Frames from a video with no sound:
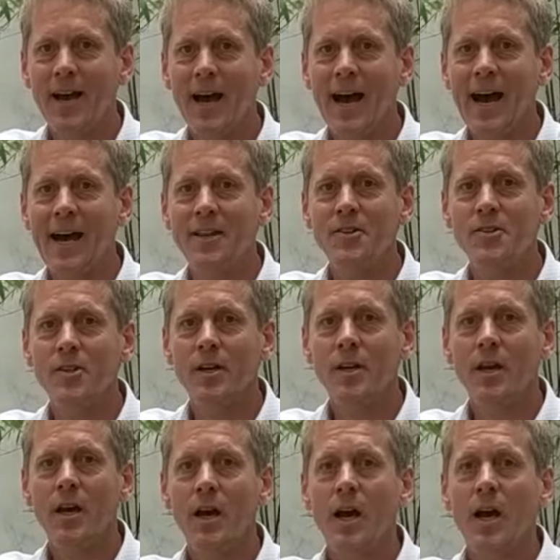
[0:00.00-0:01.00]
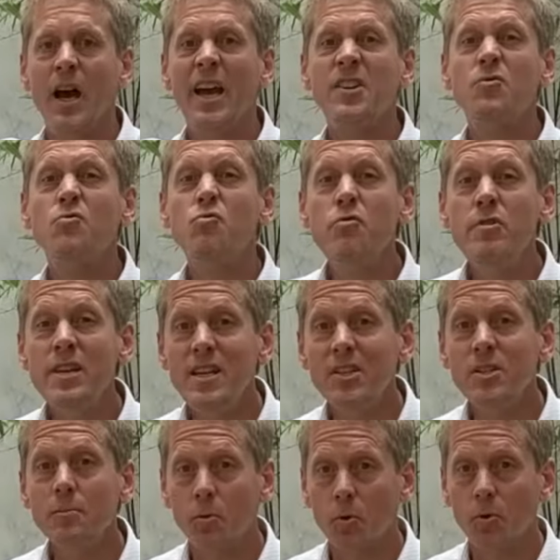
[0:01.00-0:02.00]
And it's
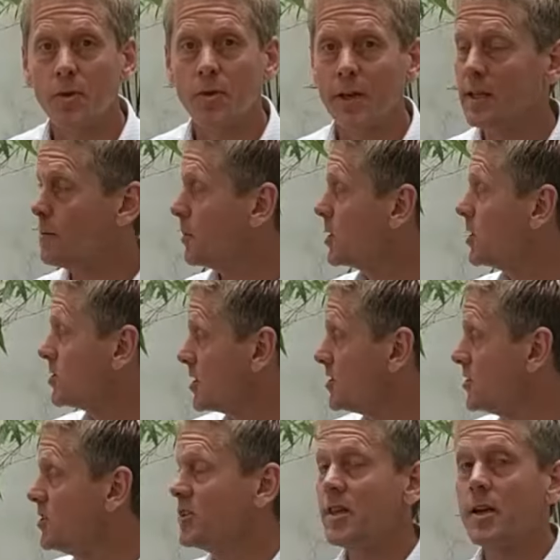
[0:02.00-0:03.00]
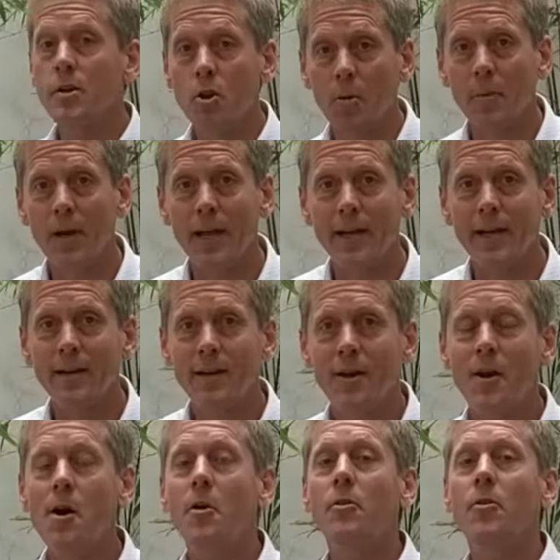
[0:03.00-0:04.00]
reasonable to think that because this is the anomaly,
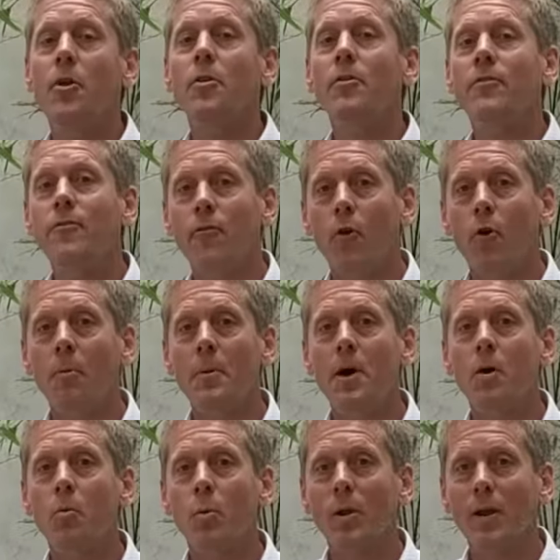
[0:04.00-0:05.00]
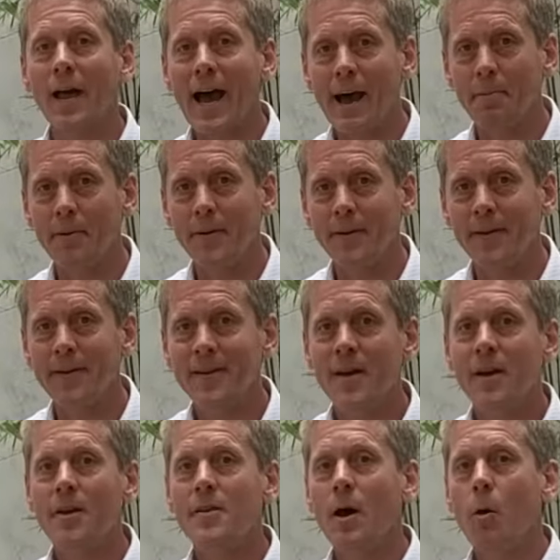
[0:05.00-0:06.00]
that the former will happen.
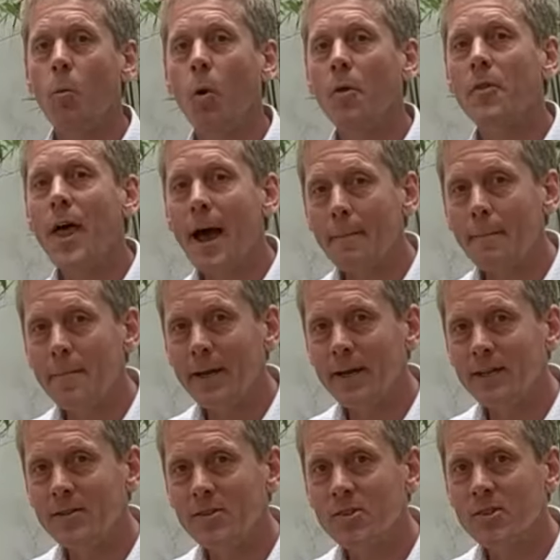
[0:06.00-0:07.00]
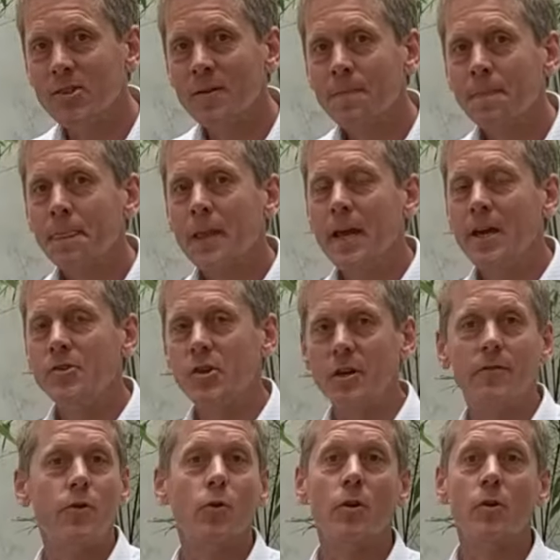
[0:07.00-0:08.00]
Now what that means is that
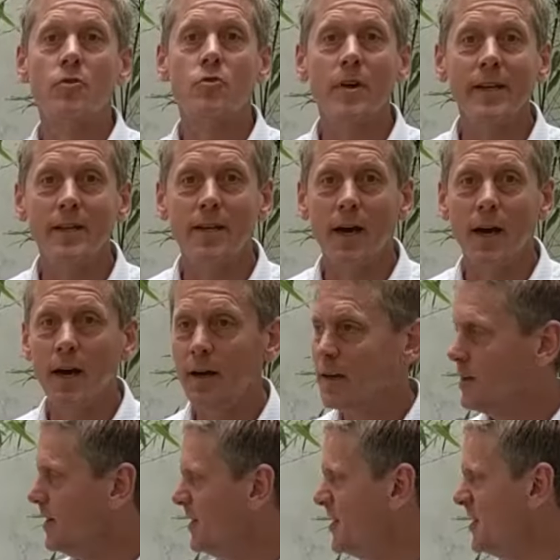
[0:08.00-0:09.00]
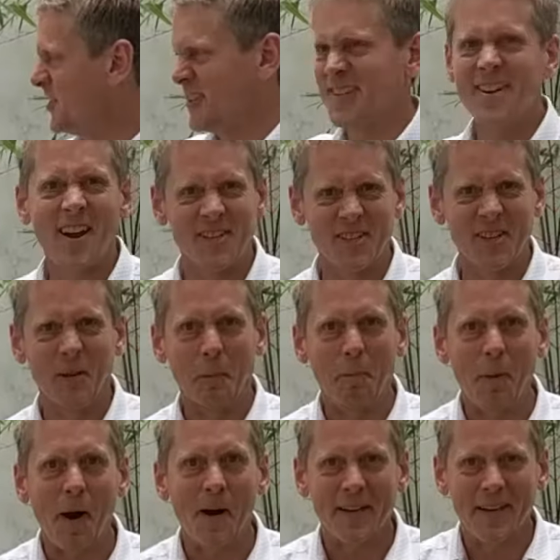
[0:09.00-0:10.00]
if you're a drinker, this is a nice little
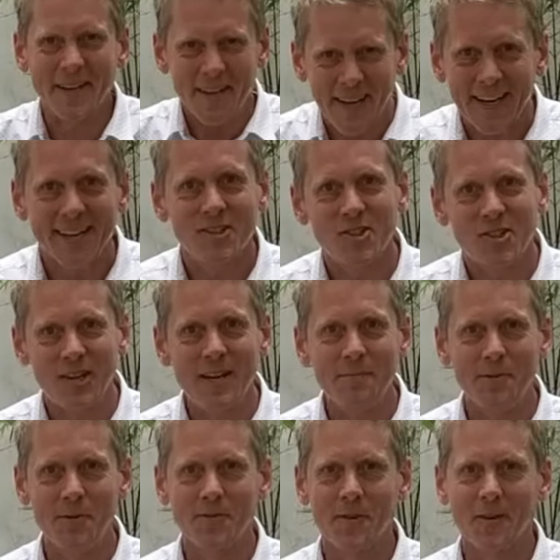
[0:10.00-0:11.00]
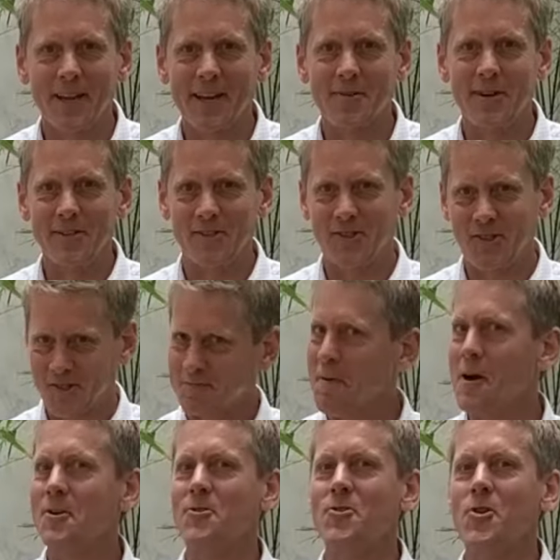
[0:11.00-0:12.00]
bargain, you get it cheap, you've got that great
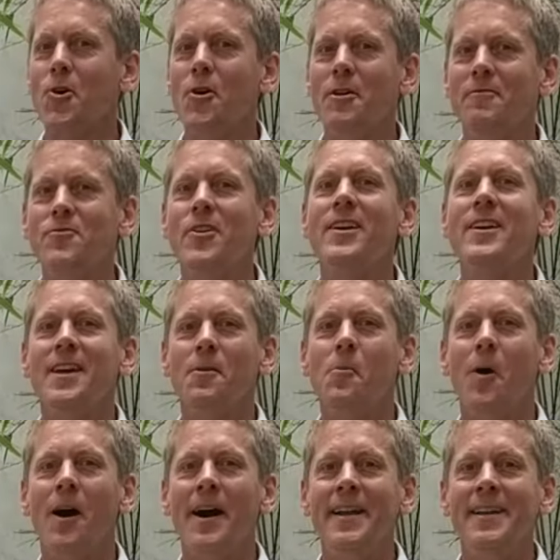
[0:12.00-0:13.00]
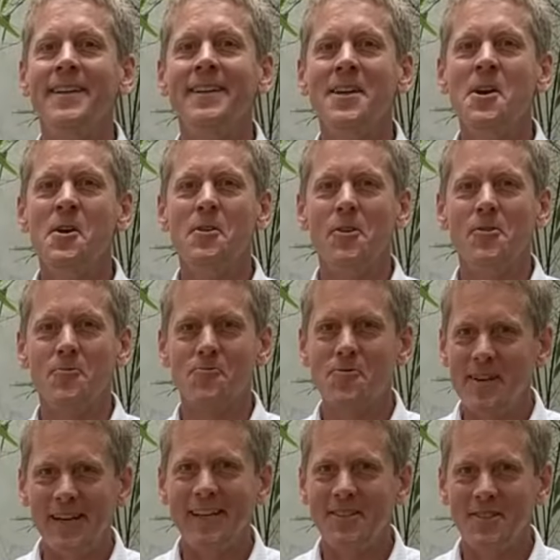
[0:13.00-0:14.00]
smug joy of drinking wine that's
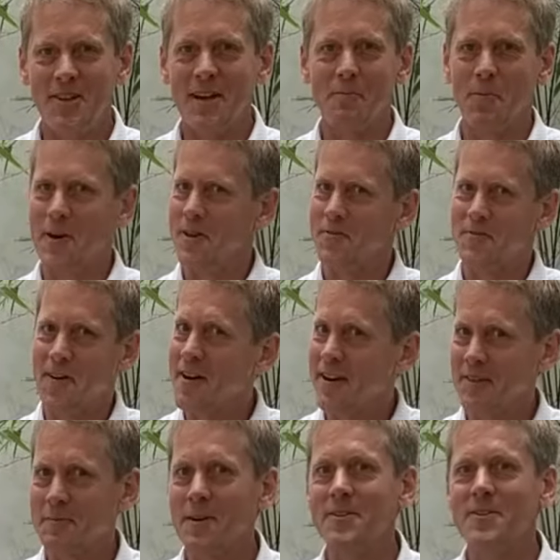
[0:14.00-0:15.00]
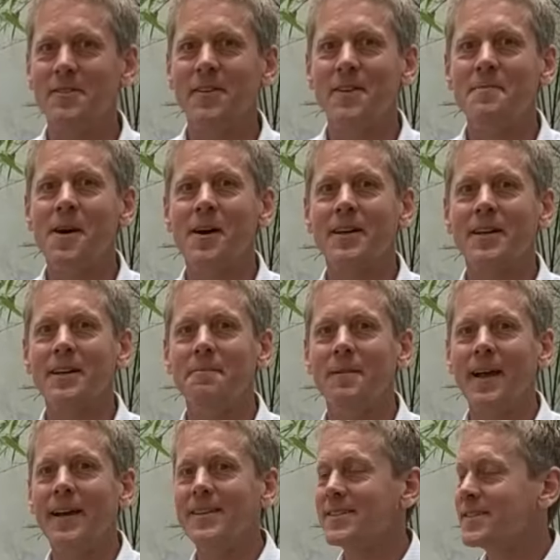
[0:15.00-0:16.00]
really cheap when it's very expensive in the
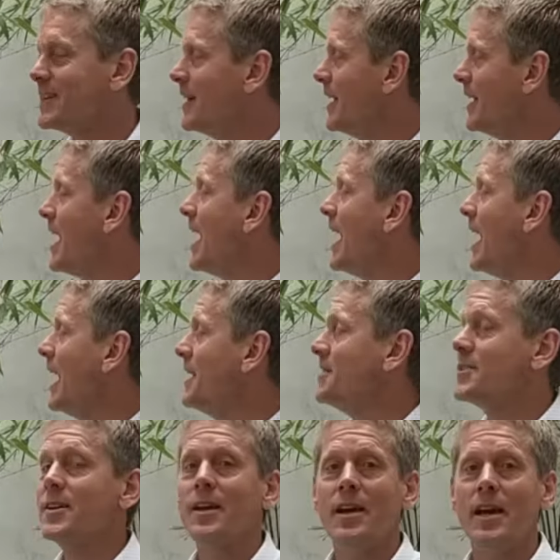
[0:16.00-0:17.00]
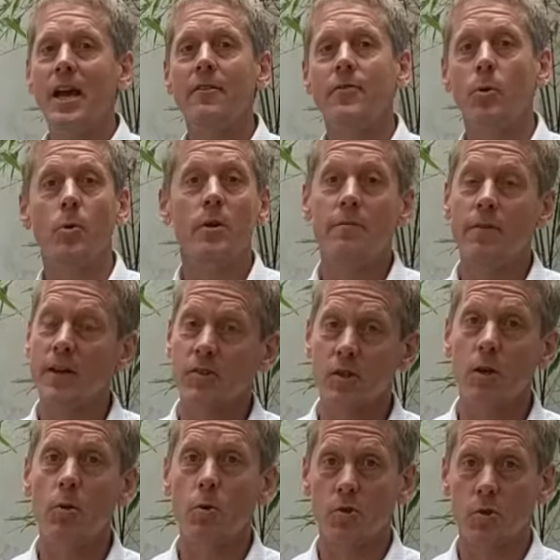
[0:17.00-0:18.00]
marketplace. And if you're an investor
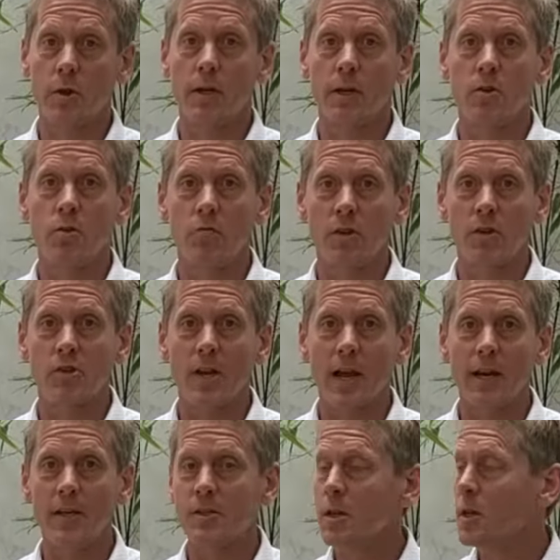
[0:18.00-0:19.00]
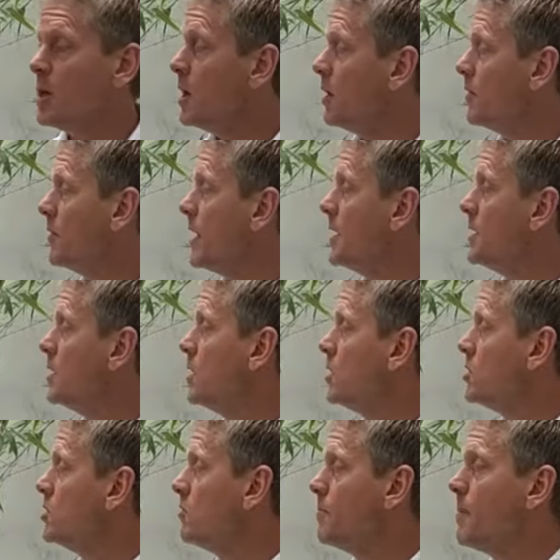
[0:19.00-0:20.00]
who is looking to resell it, then
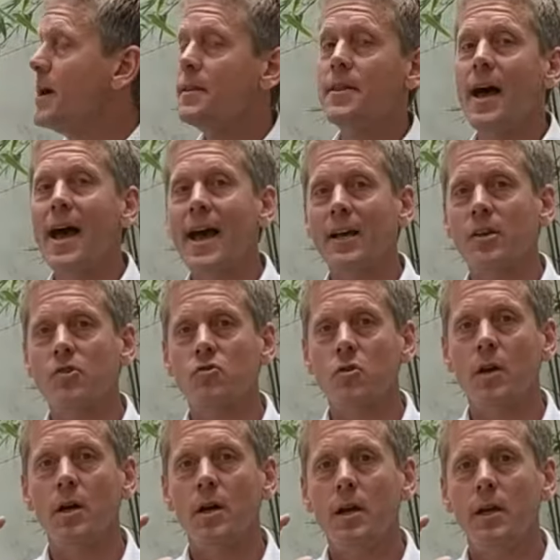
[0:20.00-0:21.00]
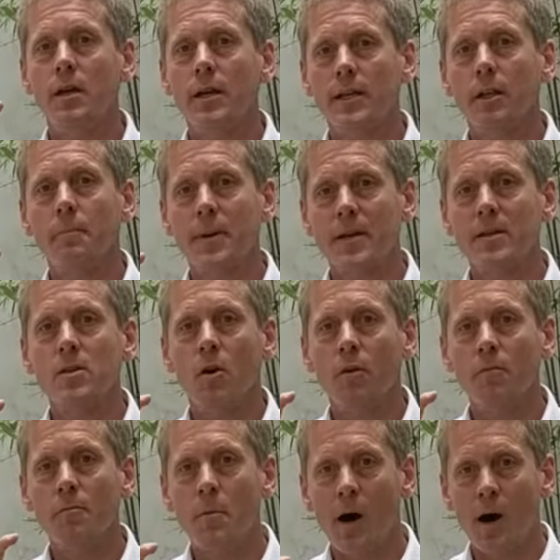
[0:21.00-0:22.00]
you've made that extra little bit of
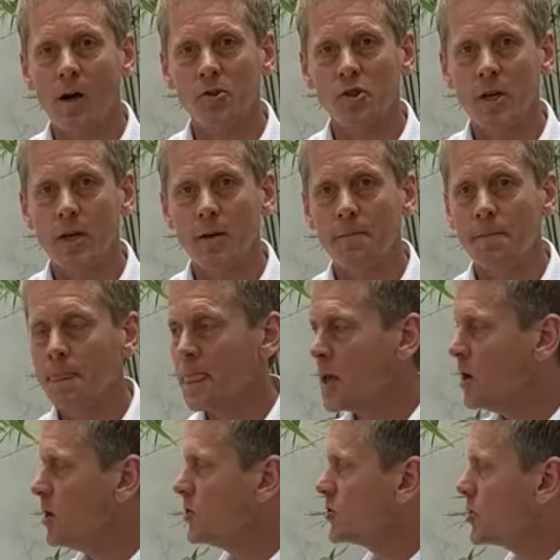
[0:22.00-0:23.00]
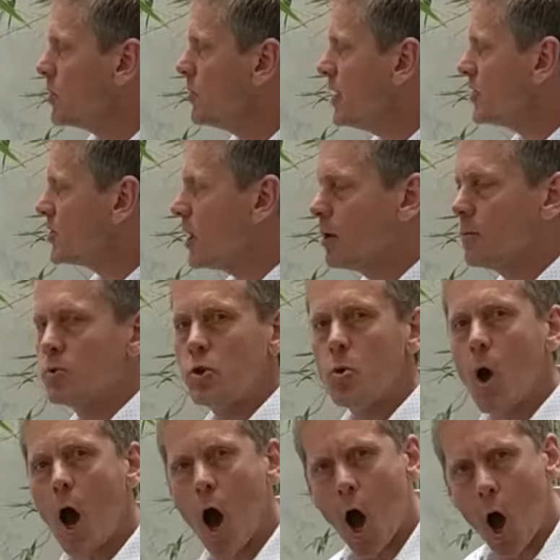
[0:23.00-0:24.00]
margin. So this helps you
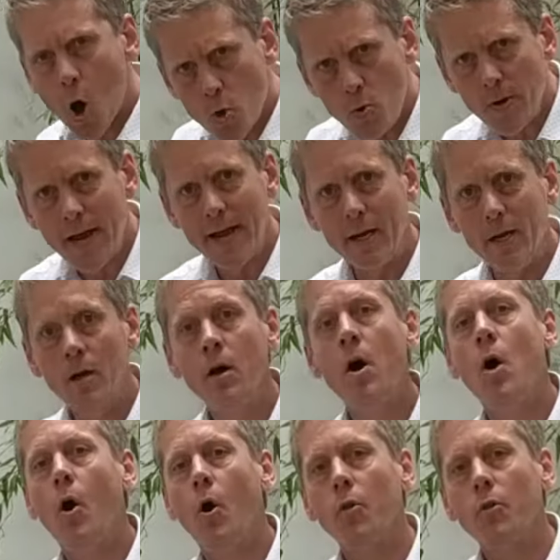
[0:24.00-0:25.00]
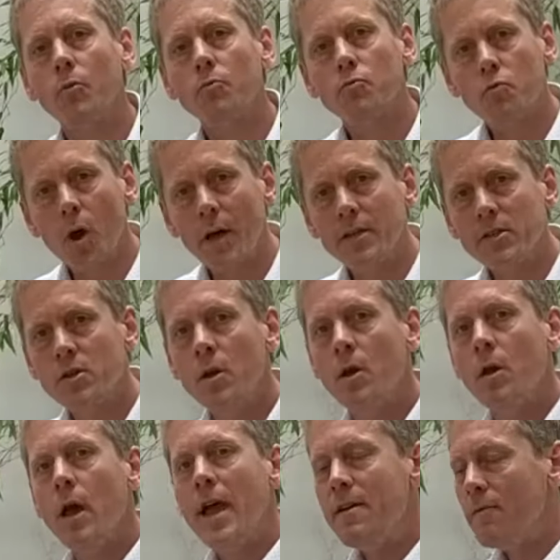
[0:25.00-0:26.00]
hone in on the right
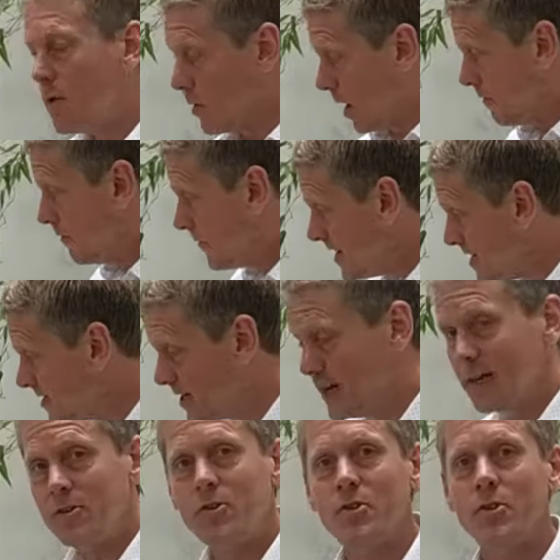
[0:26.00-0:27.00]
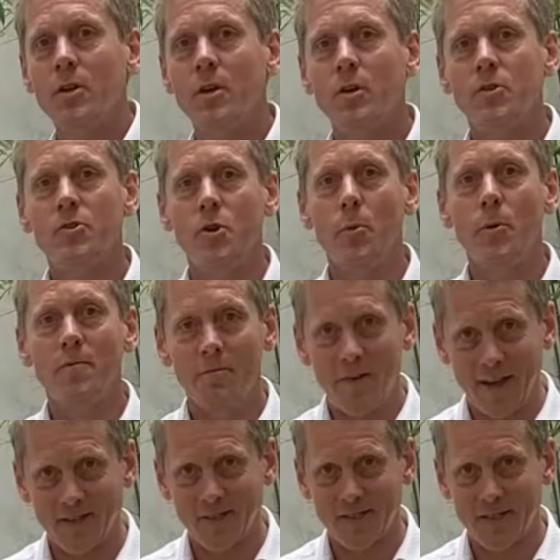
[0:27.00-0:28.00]
vintage to
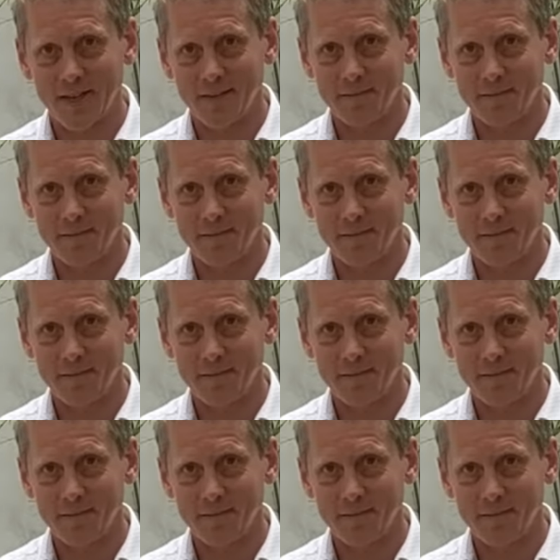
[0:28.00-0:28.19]
invest in.